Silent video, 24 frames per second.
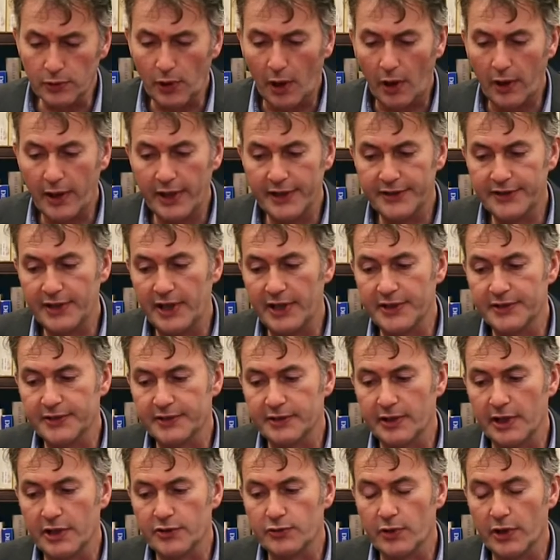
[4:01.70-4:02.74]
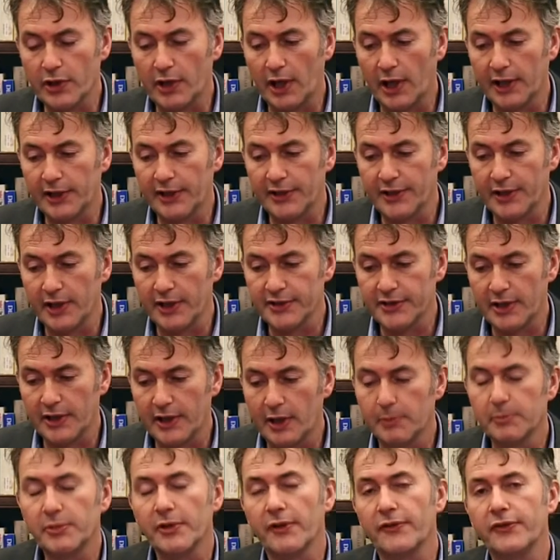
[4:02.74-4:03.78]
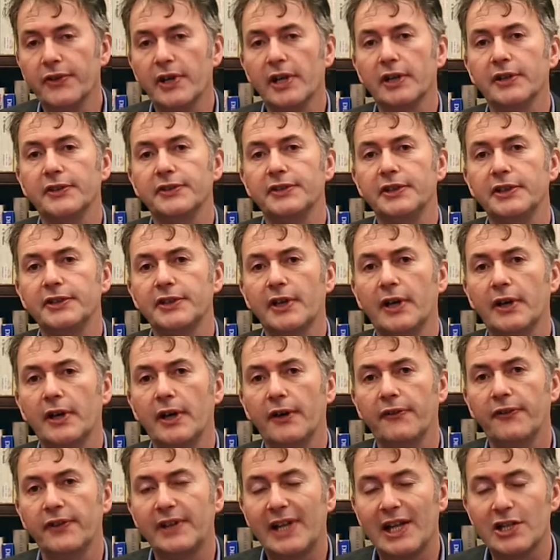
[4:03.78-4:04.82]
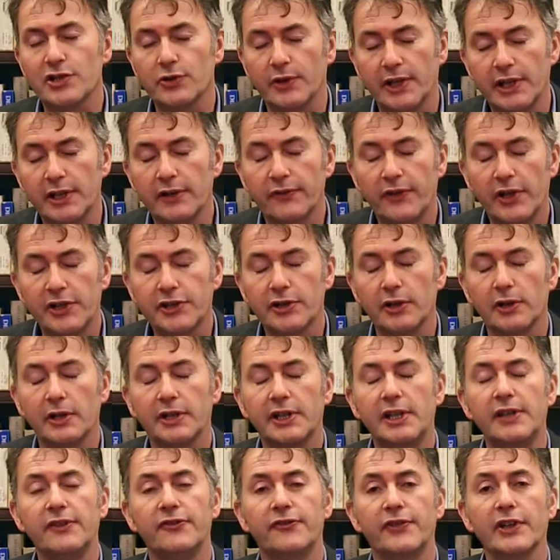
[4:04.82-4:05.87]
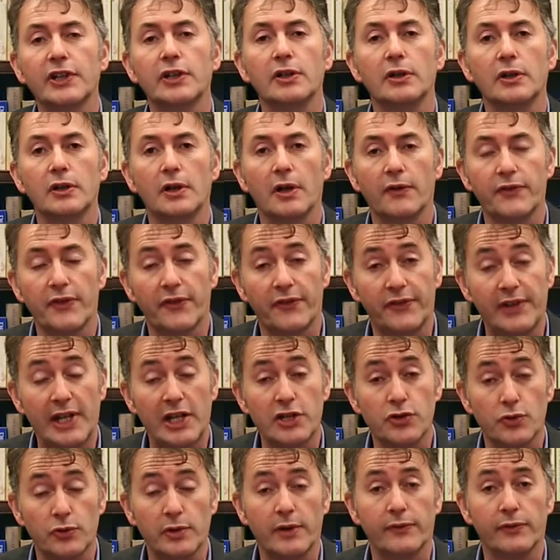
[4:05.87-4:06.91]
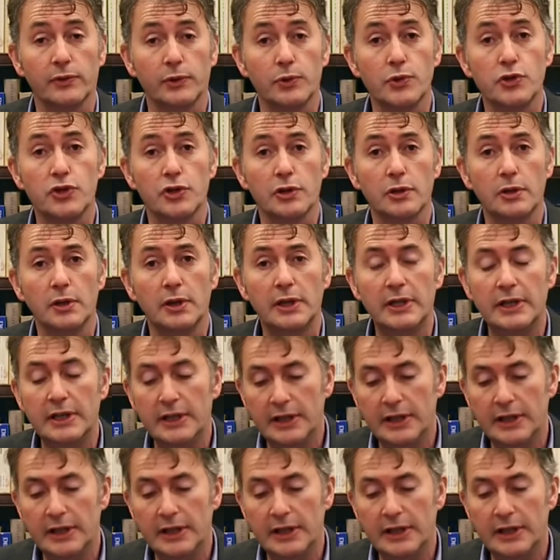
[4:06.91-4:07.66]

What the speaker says: Law is regarded as a number of things. He's a financial innovator, a key figure of the financial revolution.